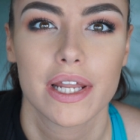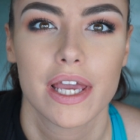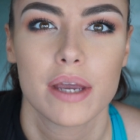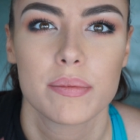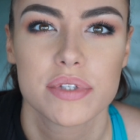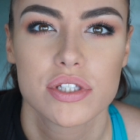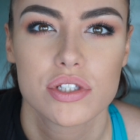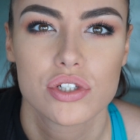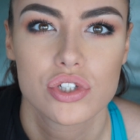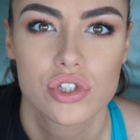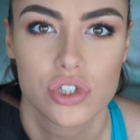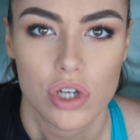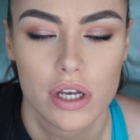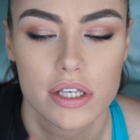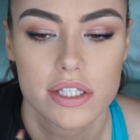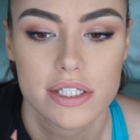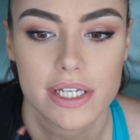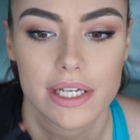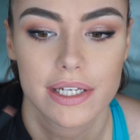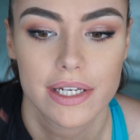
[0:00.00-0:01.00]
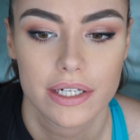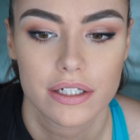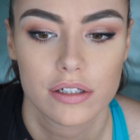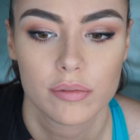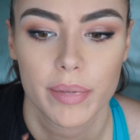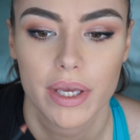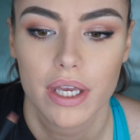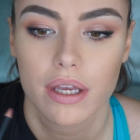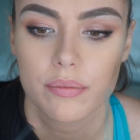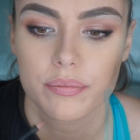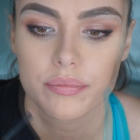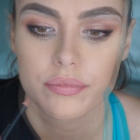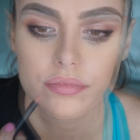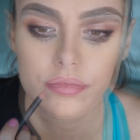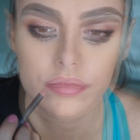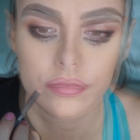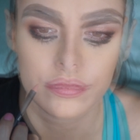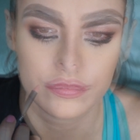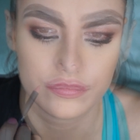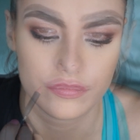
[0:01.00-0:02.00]
lips just a little bit,
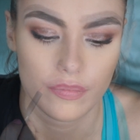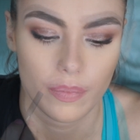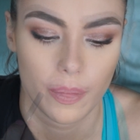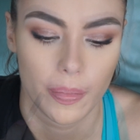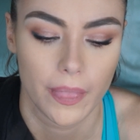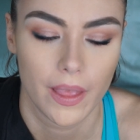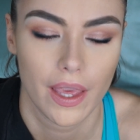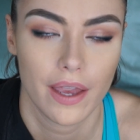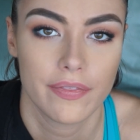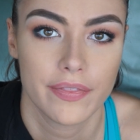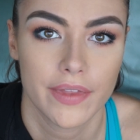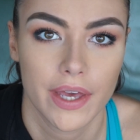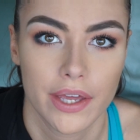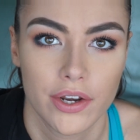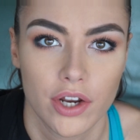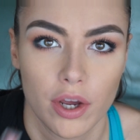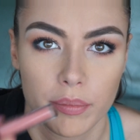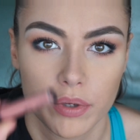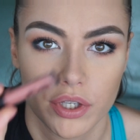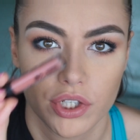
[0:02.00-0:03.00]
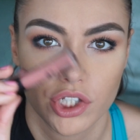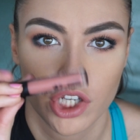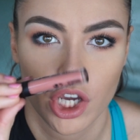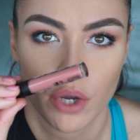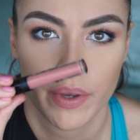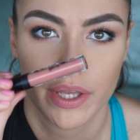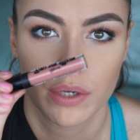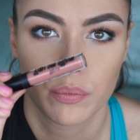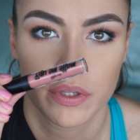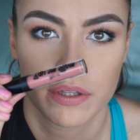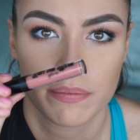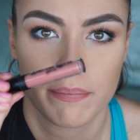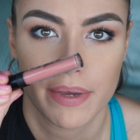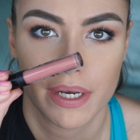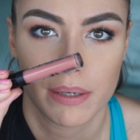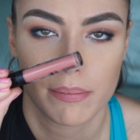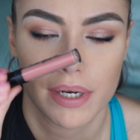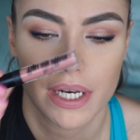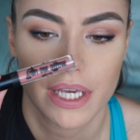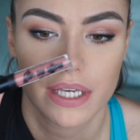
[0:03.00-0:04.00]
and then I'm going to go in with
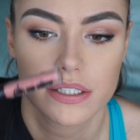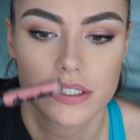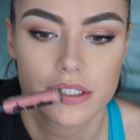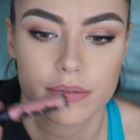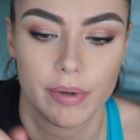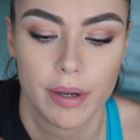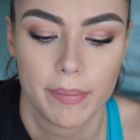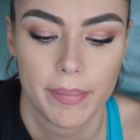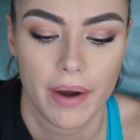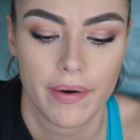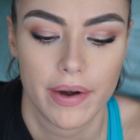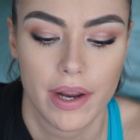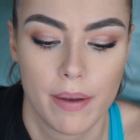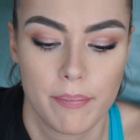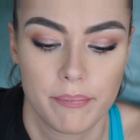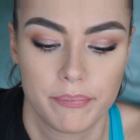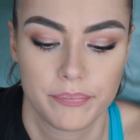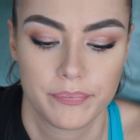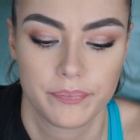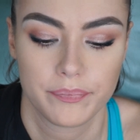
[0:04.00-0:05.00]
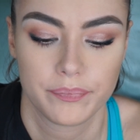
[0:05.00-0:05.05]
Minimalist by Barry M.